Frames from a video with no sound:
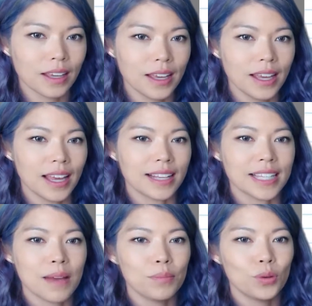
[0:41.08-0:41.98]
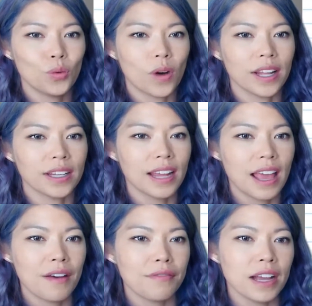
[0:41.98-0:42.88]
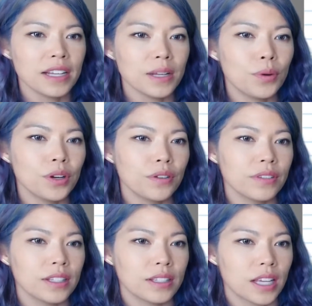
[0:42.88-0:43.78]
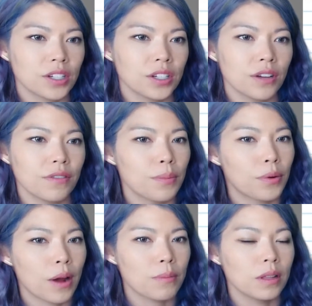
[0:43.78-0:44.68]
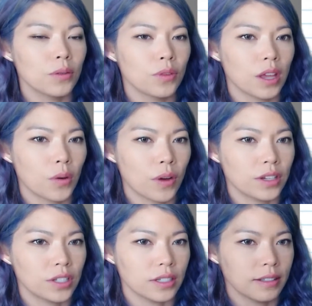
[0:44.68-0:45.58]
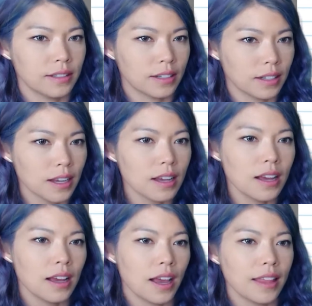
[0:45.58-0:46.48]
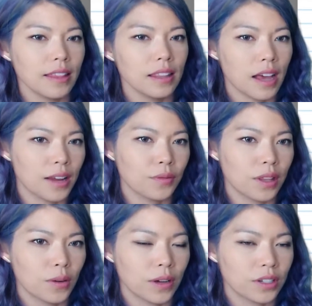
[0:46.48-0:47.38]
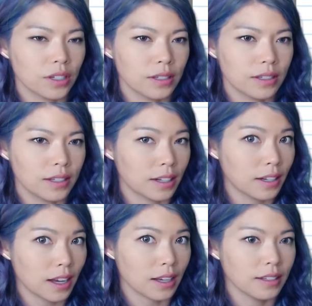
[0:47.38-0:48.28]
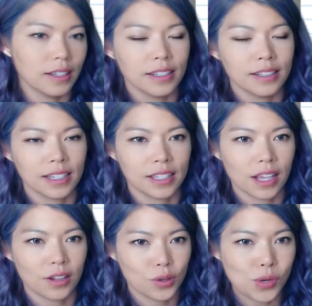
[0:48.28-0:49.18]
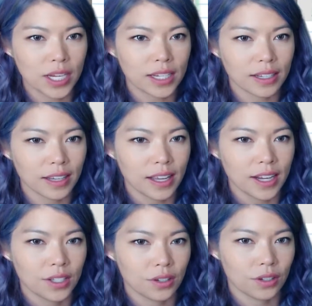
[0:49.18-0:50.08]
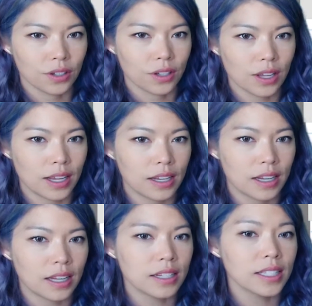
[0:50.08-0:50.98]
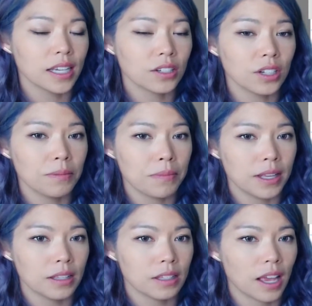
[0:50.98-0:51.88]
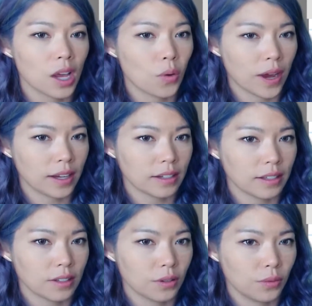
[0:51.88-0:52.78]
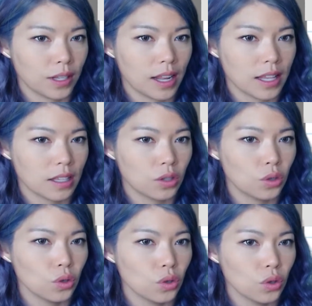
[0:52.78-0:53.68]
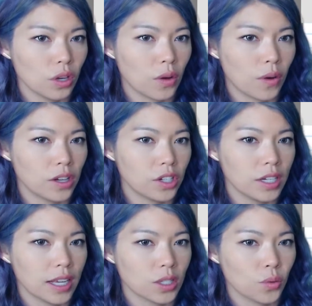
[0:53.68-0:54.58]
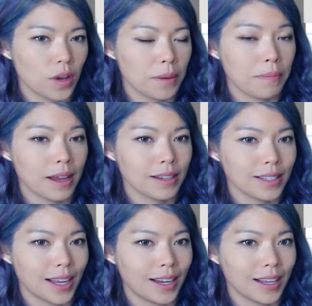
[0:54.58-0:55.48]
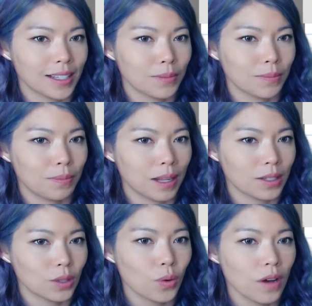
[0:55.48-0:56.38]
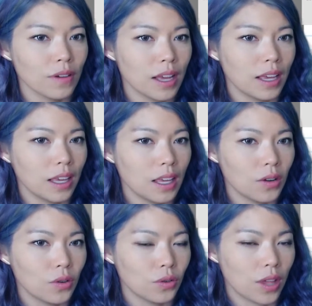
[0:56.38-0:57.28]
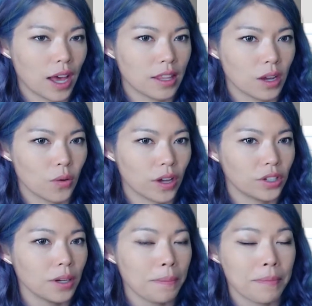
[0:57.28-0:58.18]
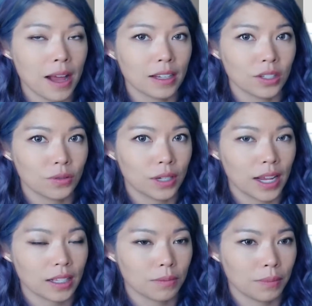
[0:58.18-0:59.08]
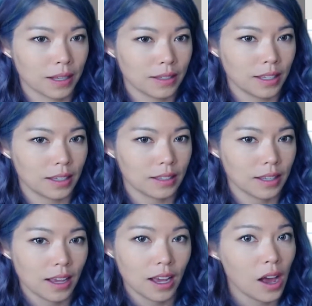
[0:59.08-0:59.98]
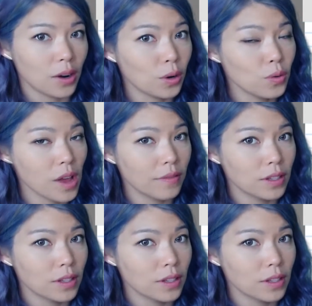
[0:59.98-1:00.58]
Example 1. Find the point of intersection of the parabola with equation da-da-da and the line with equation da-da-da. Let's do it. So the intersection means equate. So we let the two equation x squared minus 8x plus 12 equal the other equation minus 3x plus 6. And all we have to do